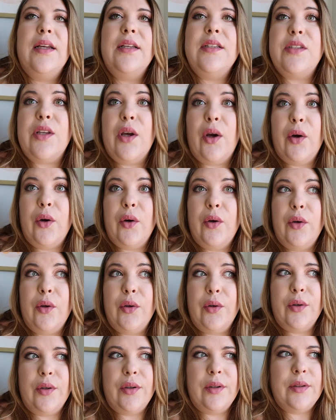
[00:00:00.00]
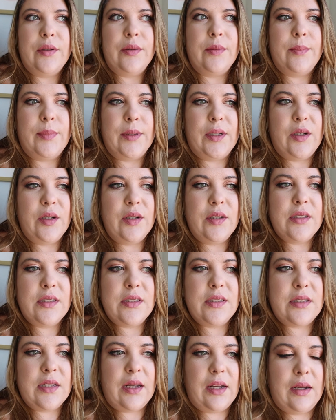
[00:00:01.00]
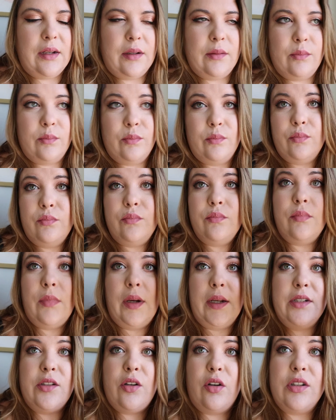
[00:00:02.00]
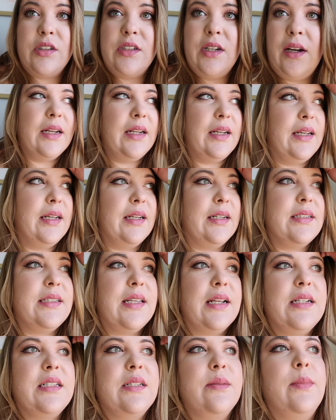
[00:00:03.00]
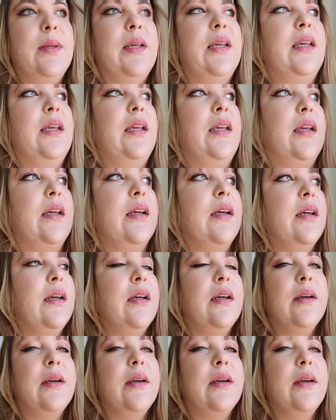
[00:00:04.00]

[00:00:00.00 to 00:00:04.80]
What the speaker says: So because my doctor, he had said to me